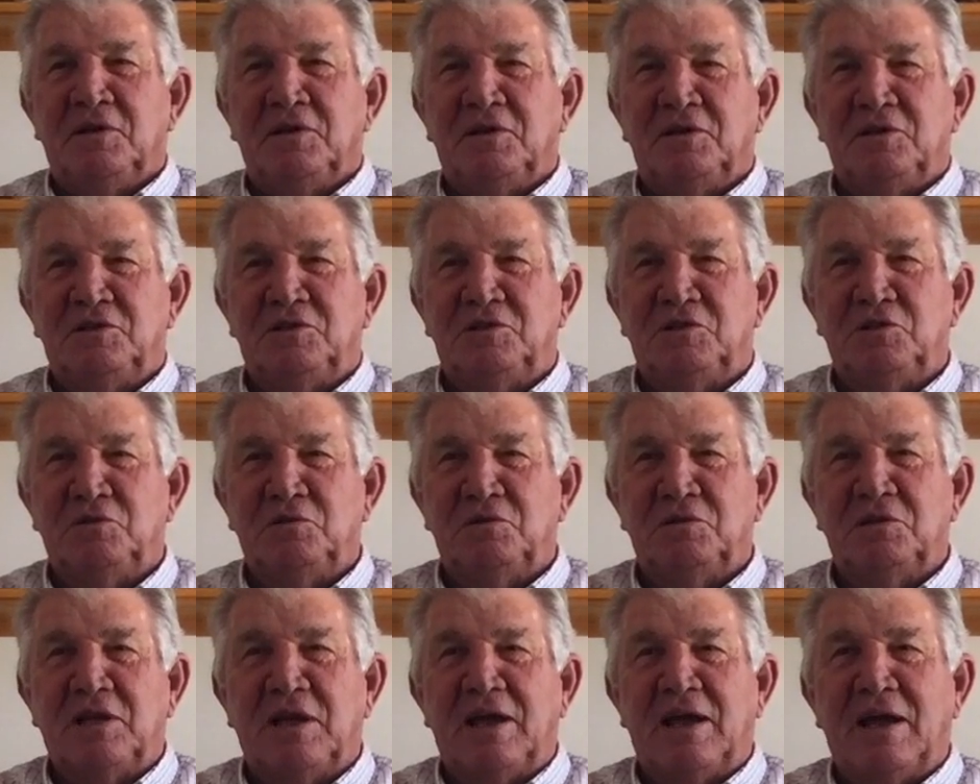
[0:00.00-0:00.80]

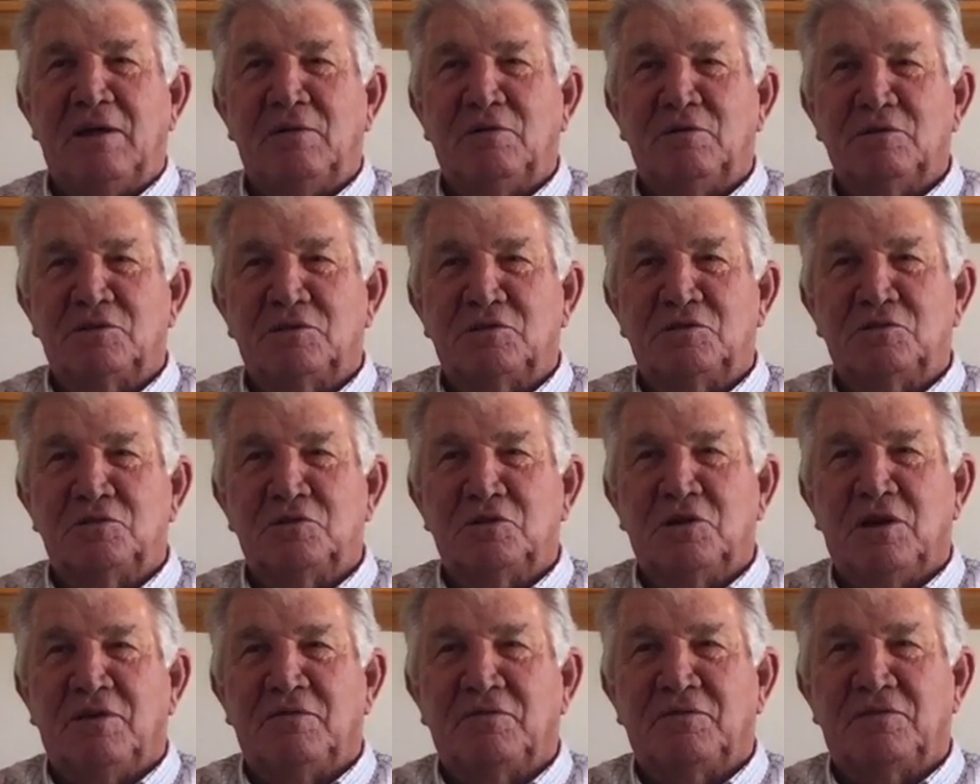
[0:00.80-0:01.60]
shooting the howitzers
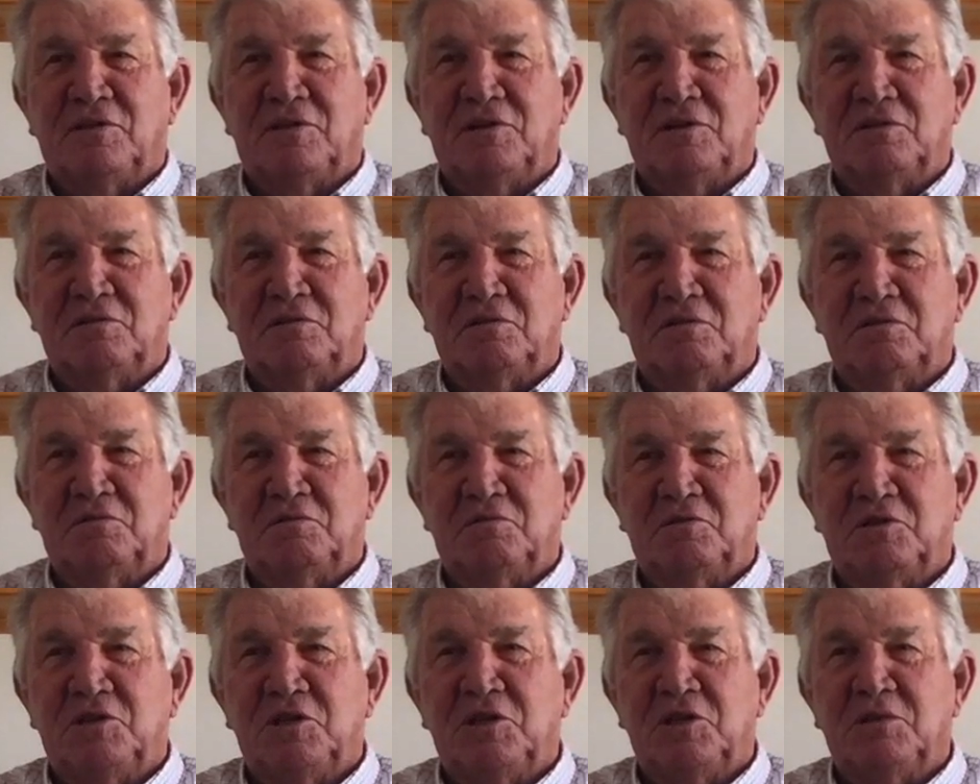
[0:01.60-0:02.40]
off the
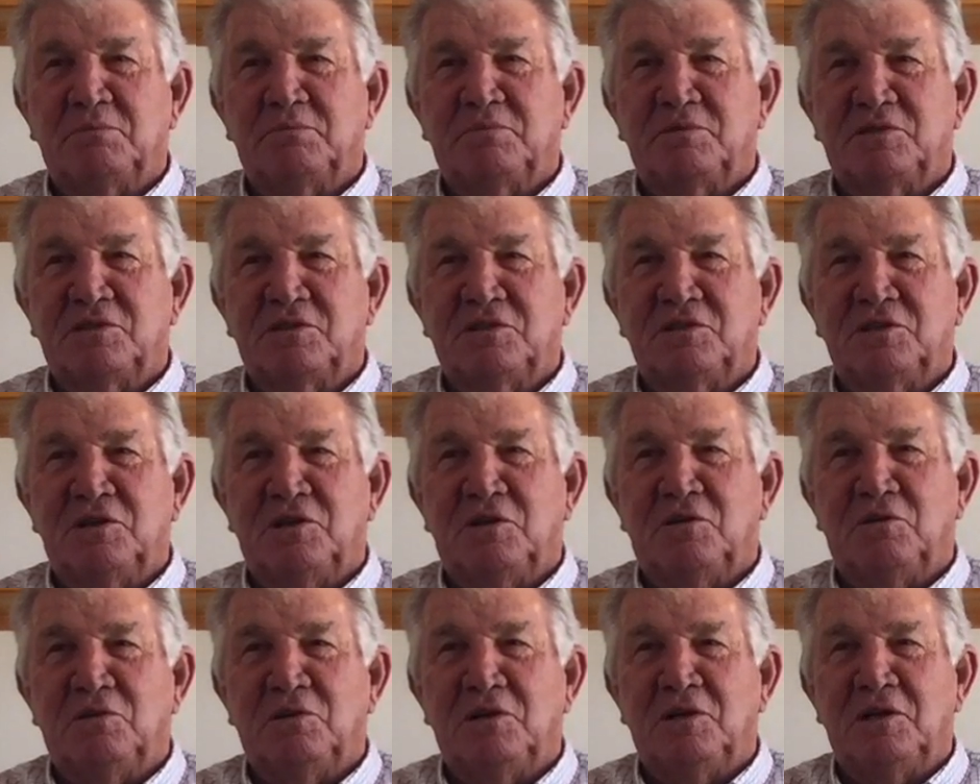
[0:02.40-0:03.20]
ships,
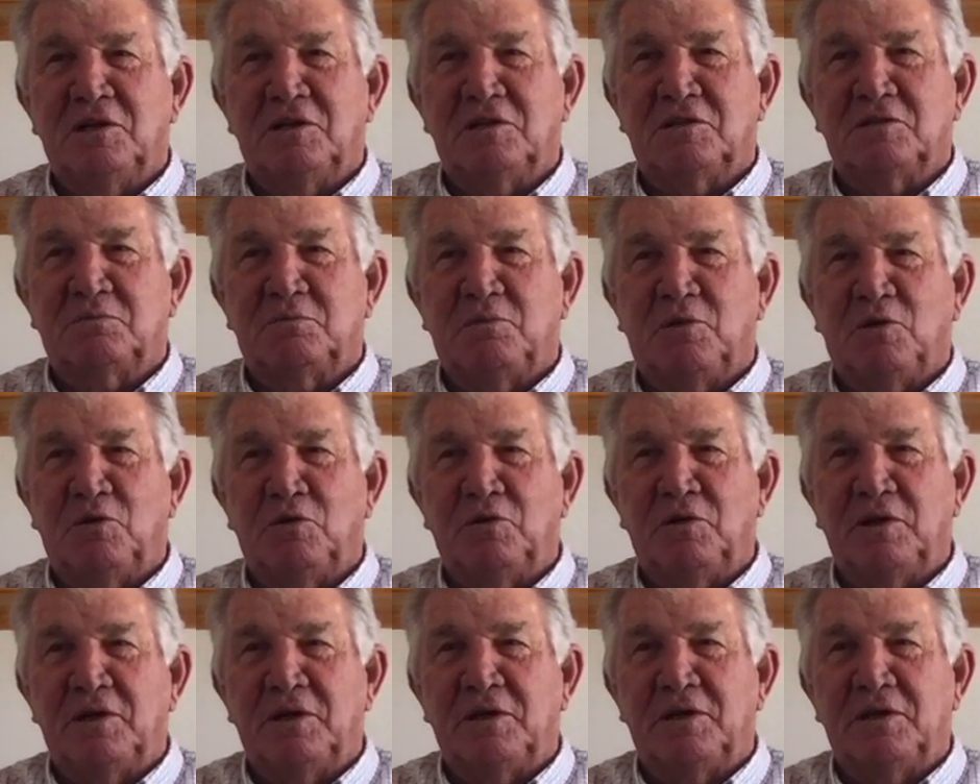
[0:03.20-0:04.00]
and
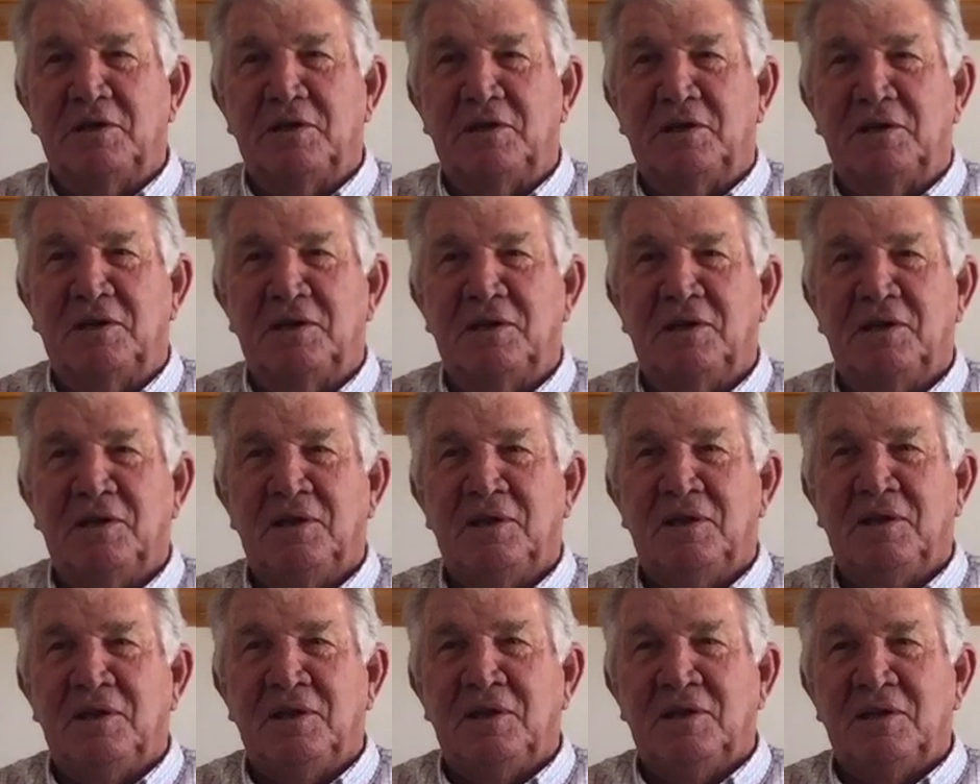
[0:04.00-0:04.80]
exploding, and
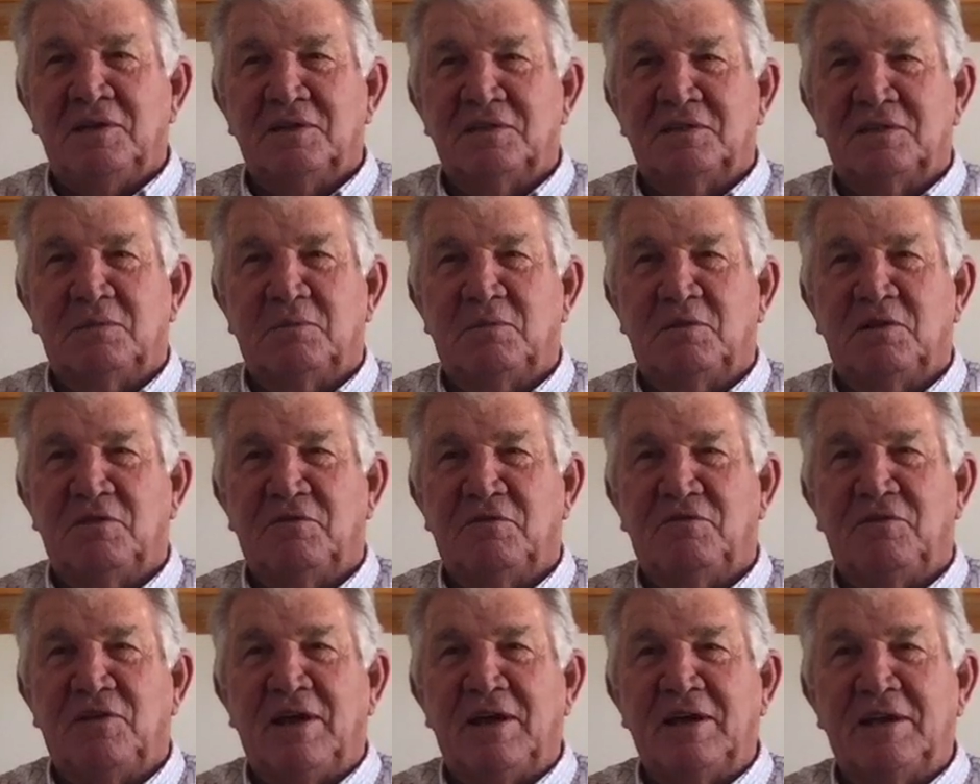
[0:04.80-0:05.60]
some of the
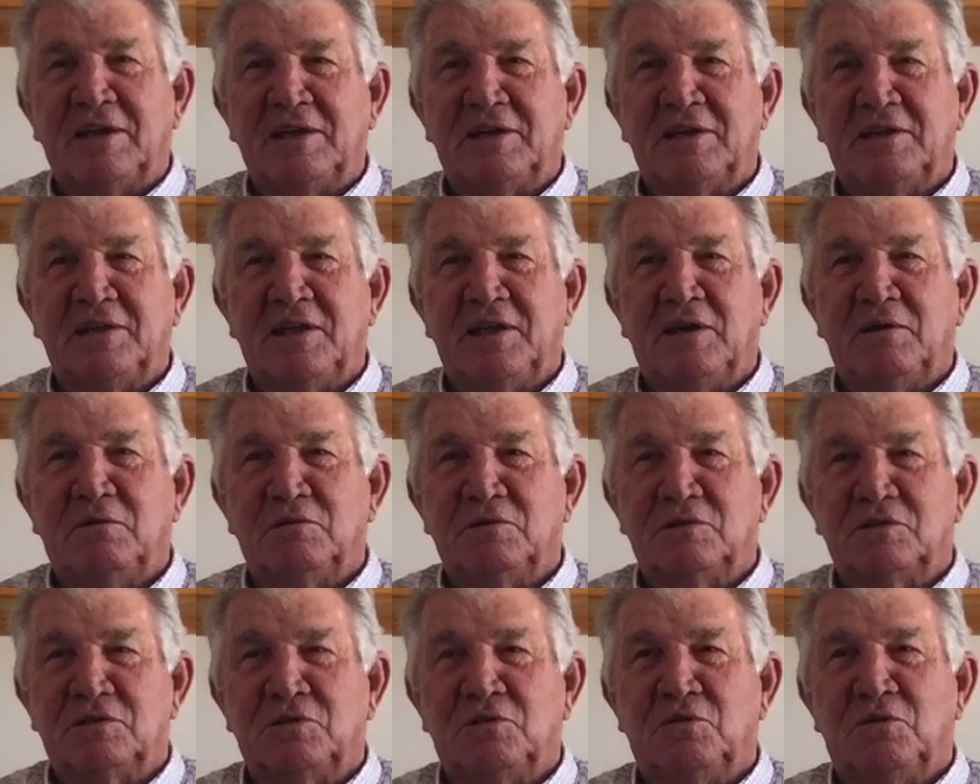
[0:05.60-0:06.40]
fighting and that
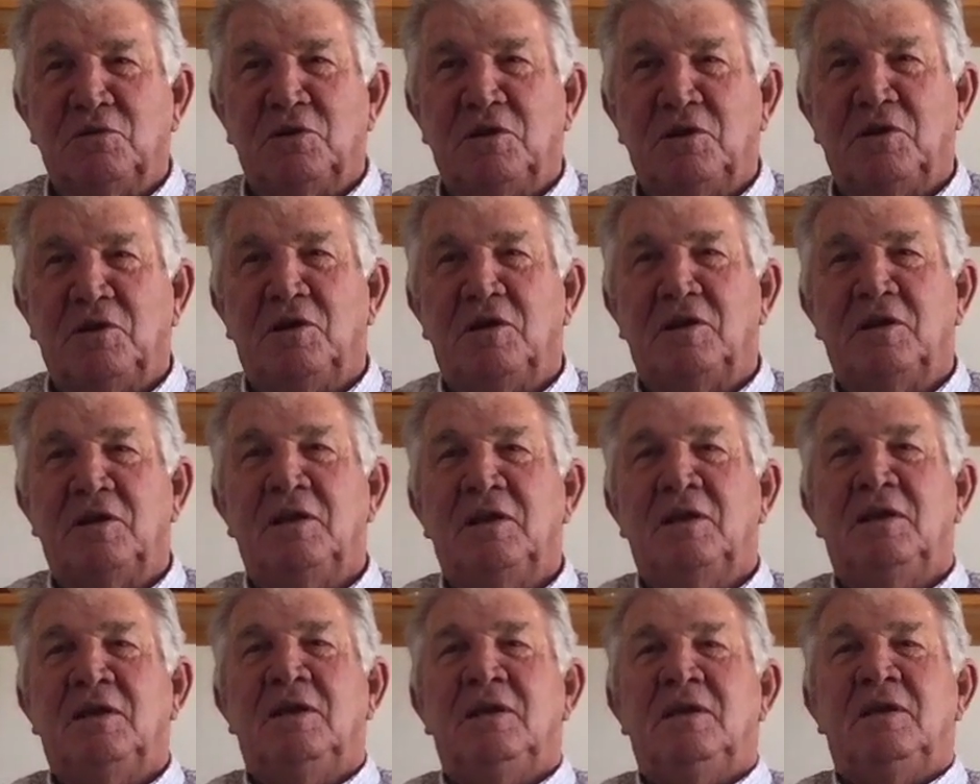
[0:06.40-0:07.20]
was going on.
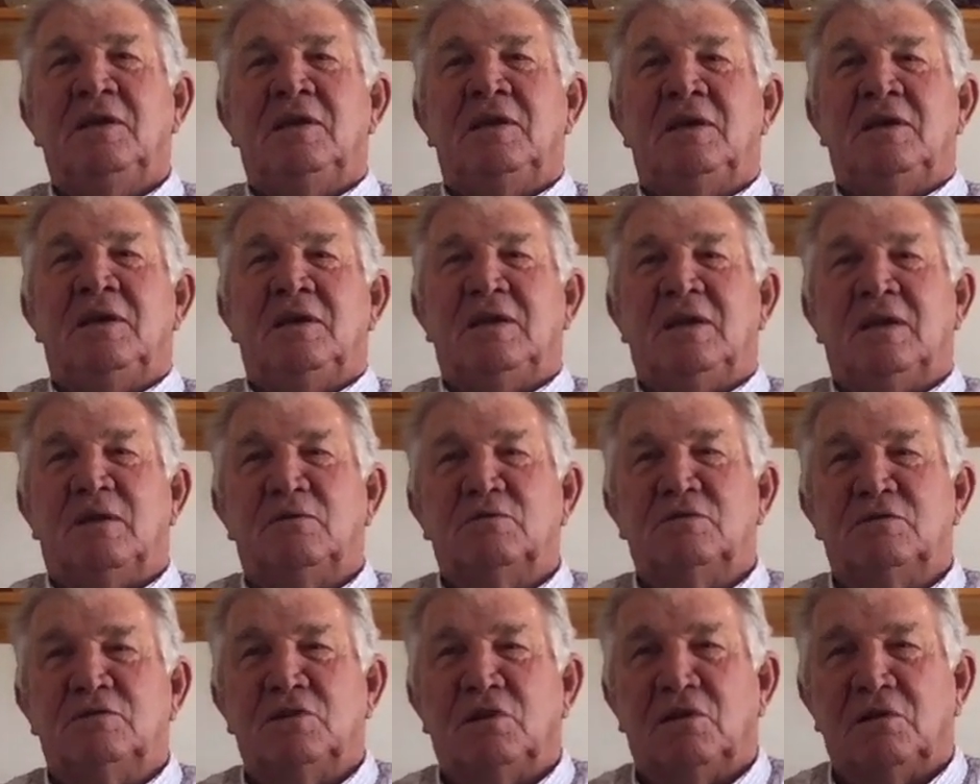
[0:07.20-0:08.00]
That
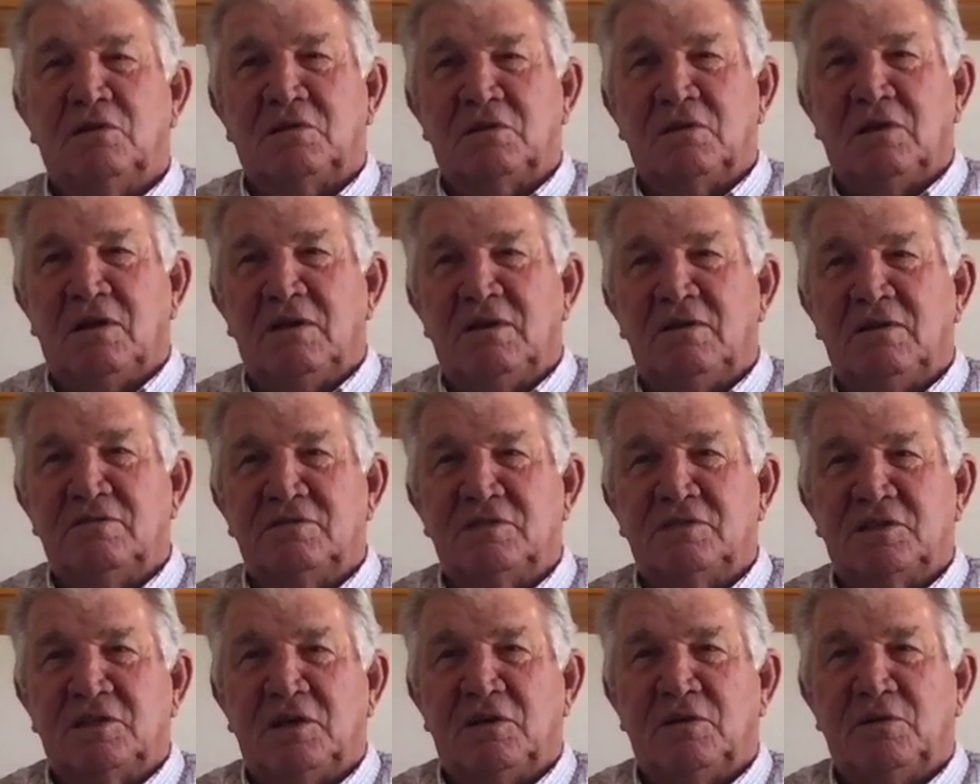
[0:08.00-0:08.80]
was all kind of
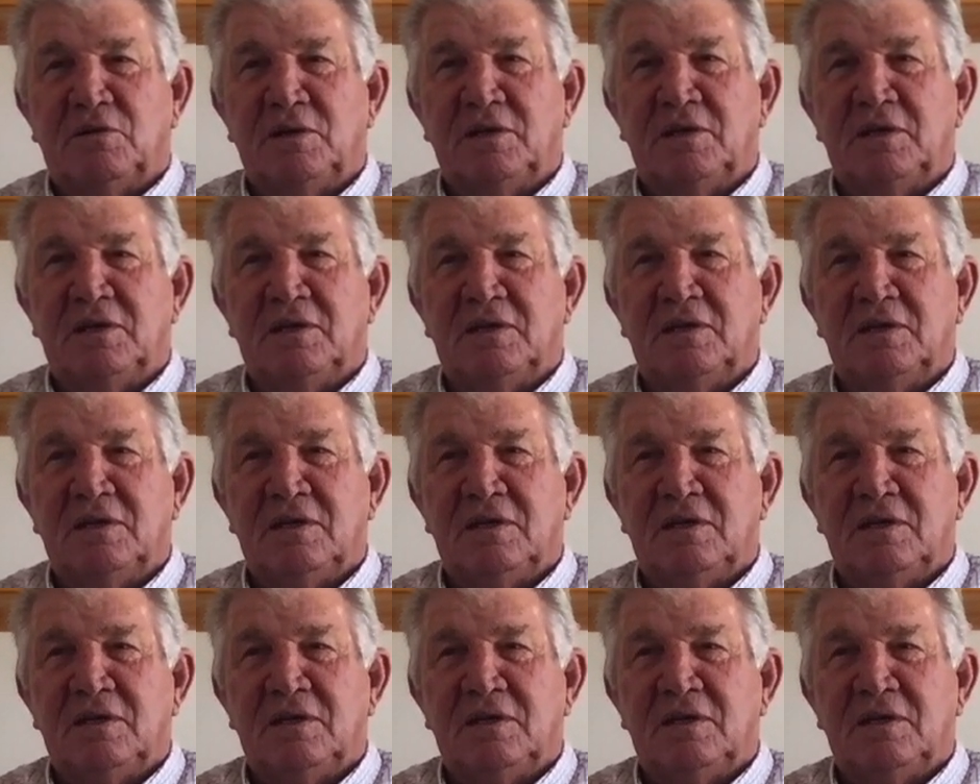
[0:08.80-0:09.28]
scary.